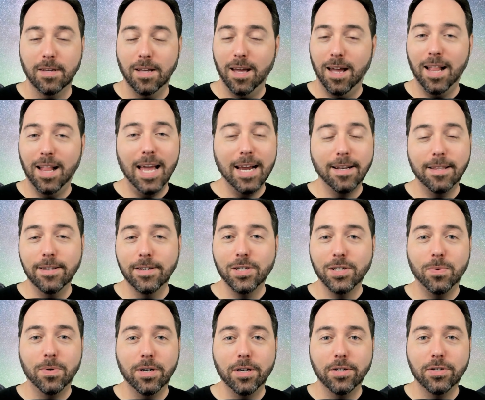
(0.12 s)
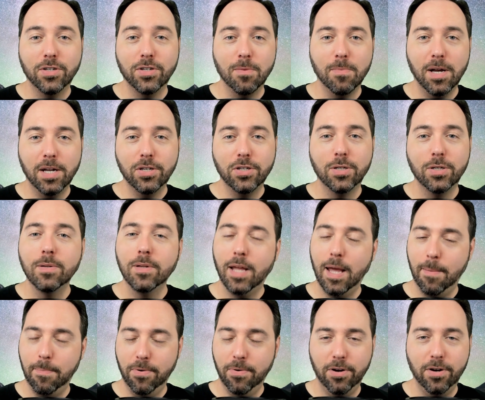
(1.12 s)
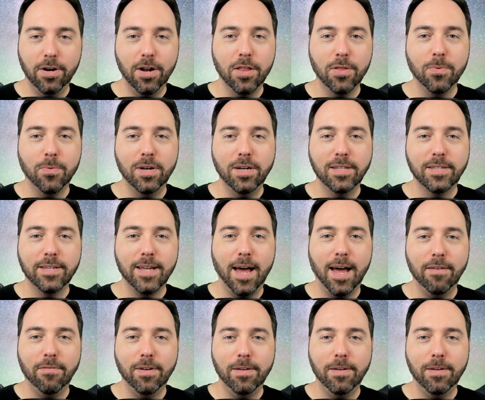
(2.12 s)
I like this query so much, I put another one inside of